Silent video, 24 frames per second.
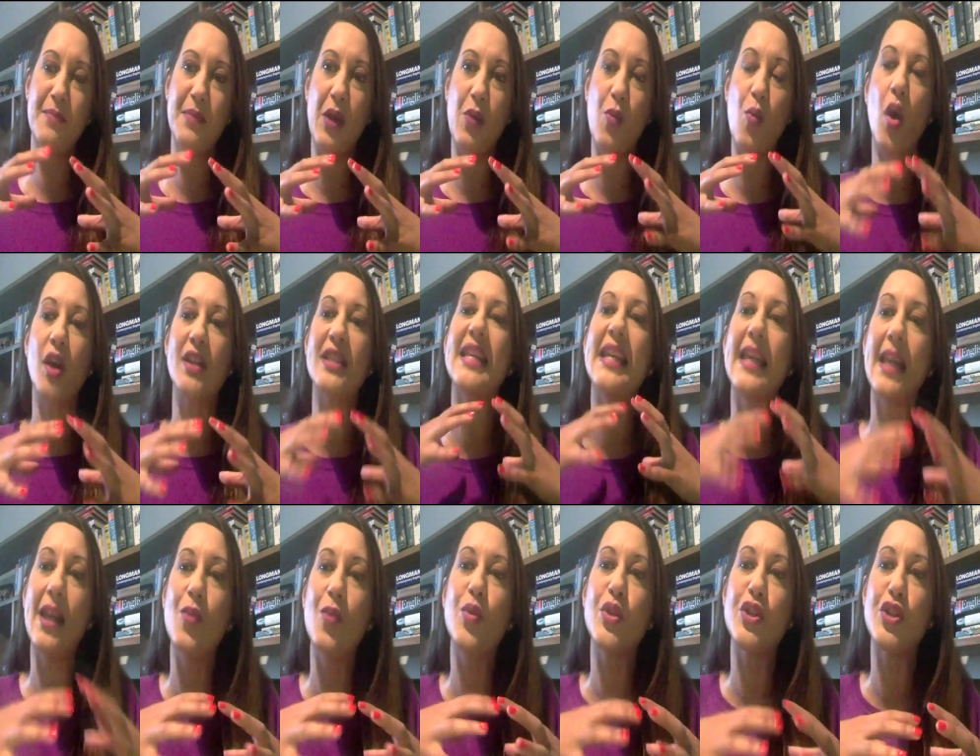um, what
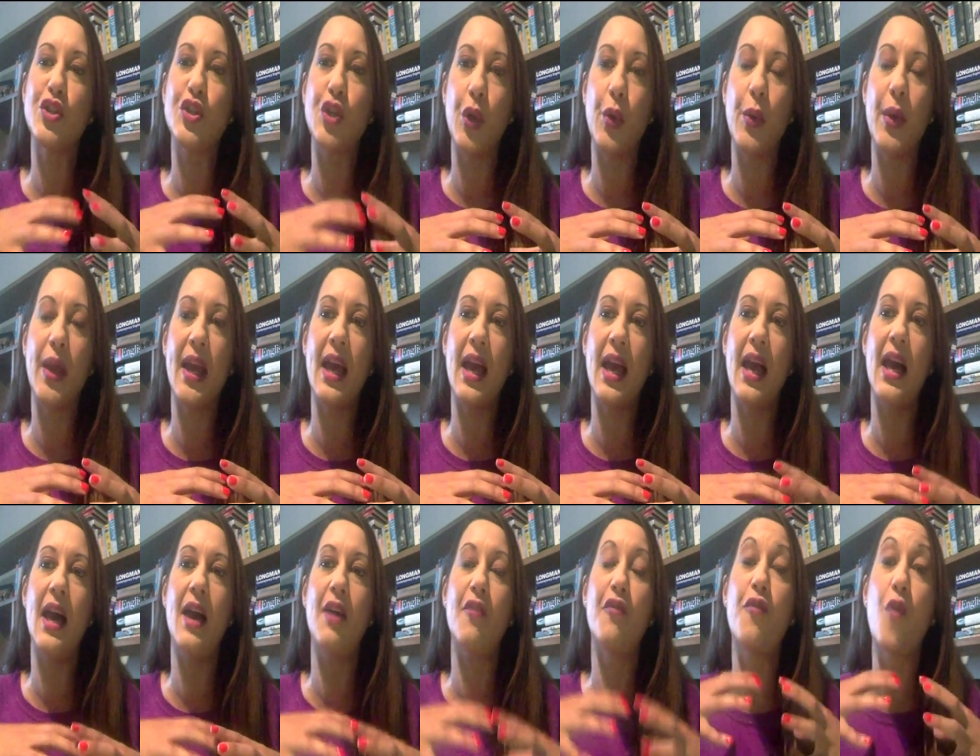he was
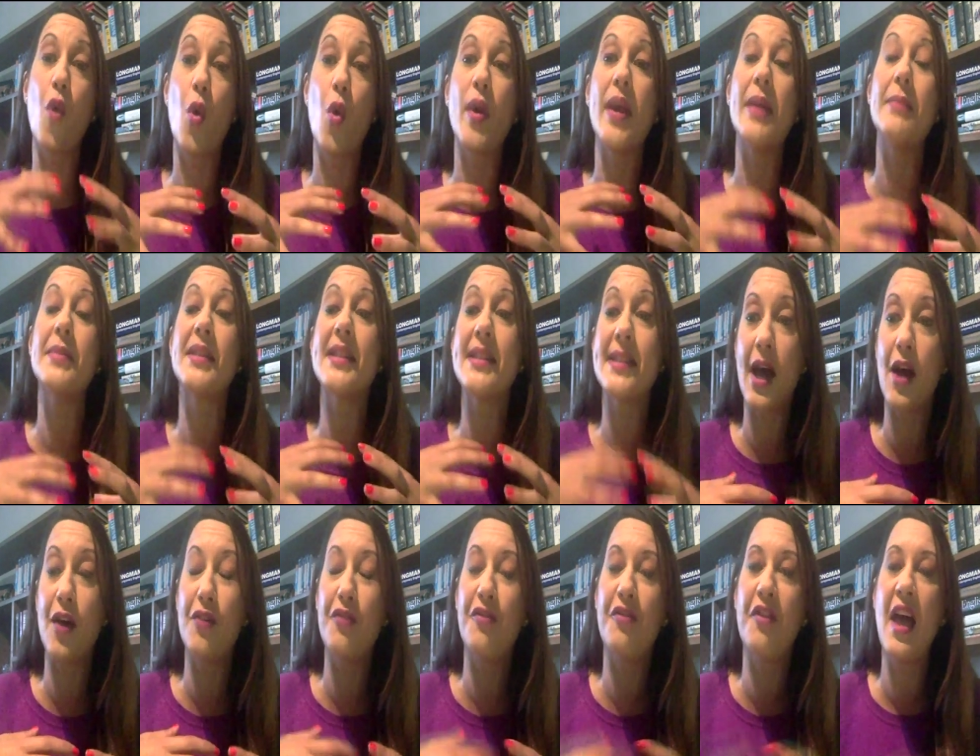doing uh, for
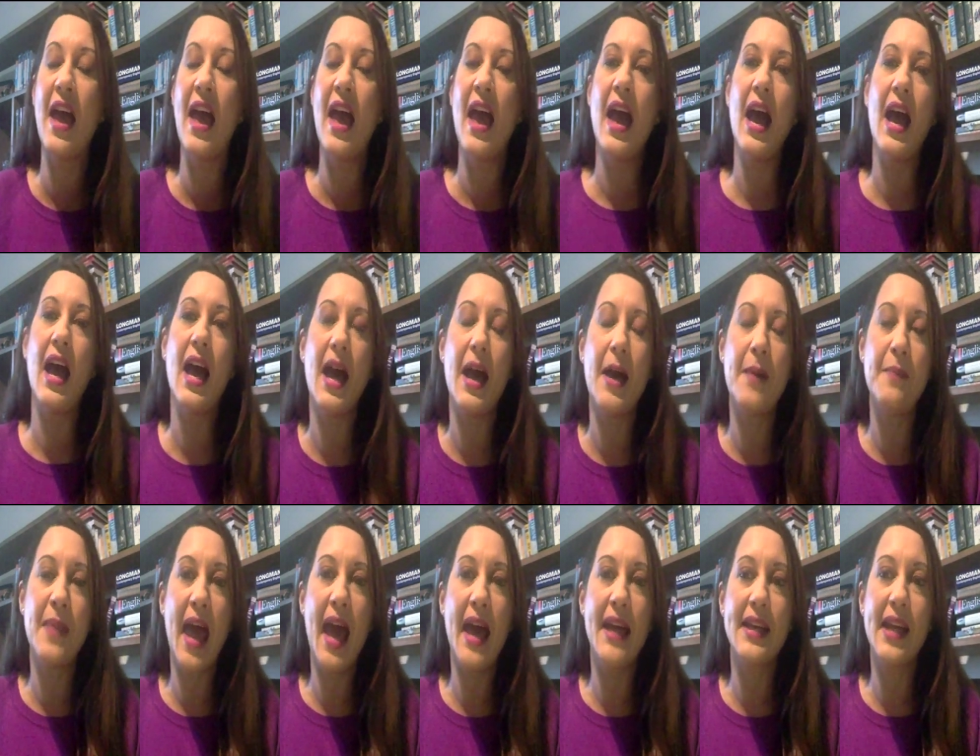himself.
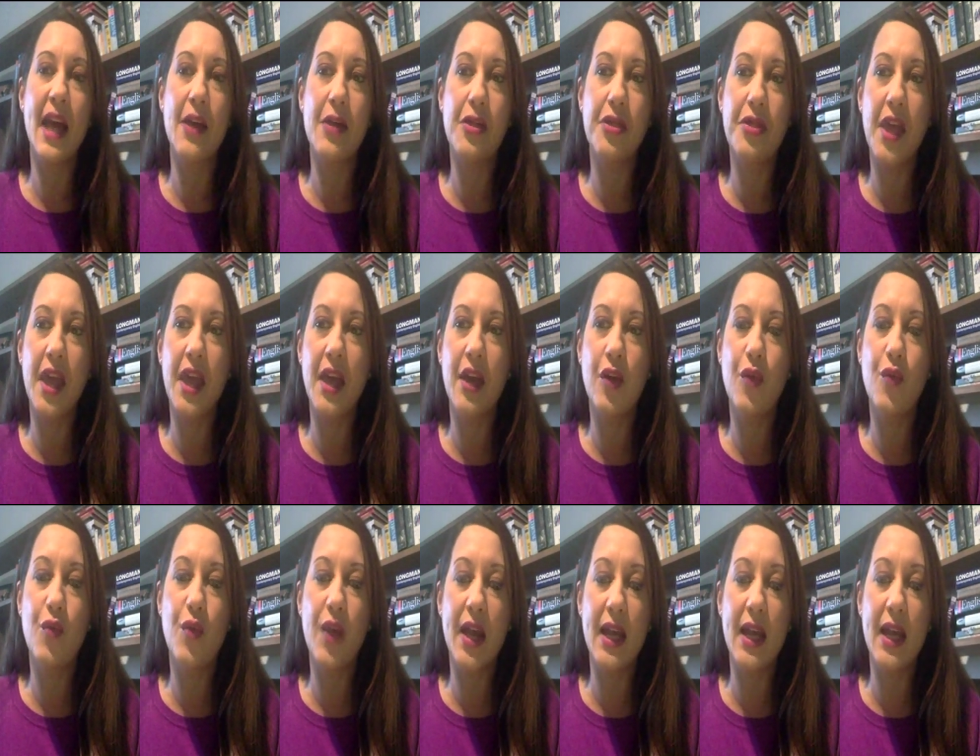Um, and I think